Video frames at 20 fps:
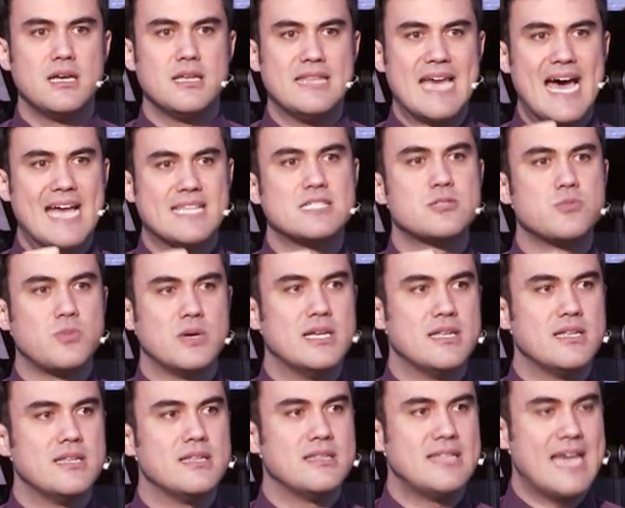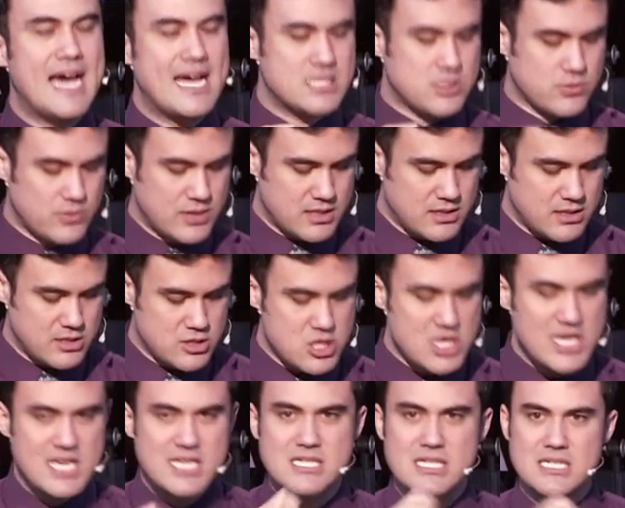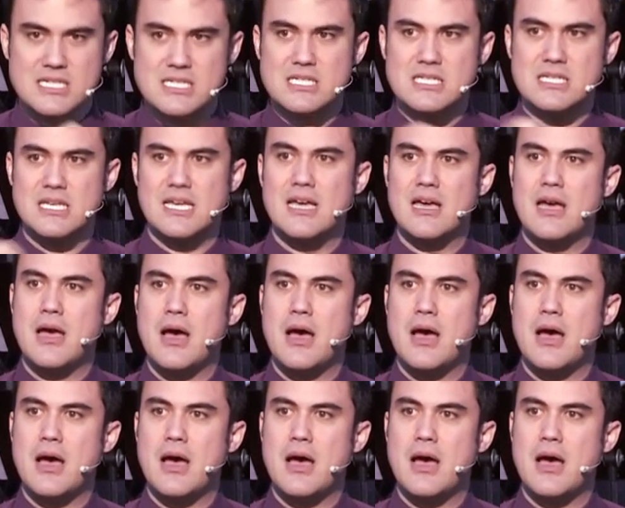that's what Jesus